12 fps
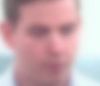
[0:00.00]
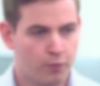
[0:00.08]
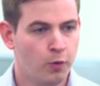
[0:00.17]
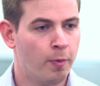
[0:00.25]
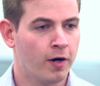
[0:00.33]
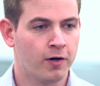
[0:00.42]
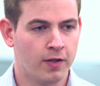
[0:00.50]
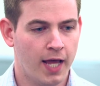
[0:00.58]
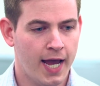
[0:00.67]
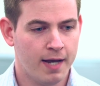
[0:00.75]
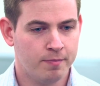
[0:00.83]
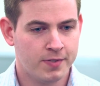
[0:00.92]
Through Bunker
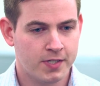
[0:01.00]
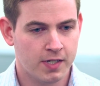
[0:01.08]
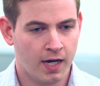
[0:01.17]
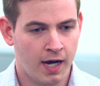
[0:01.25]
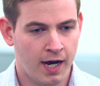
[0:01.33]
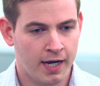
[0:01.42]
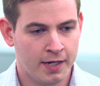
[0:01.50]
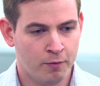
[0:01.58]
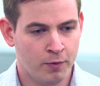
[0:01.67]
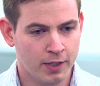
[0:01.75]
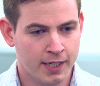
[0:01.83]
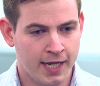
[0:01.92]
Labs, it
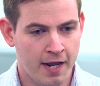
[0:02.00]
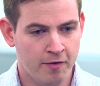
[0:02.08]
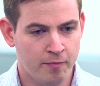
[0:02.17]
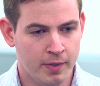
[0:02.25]
really gave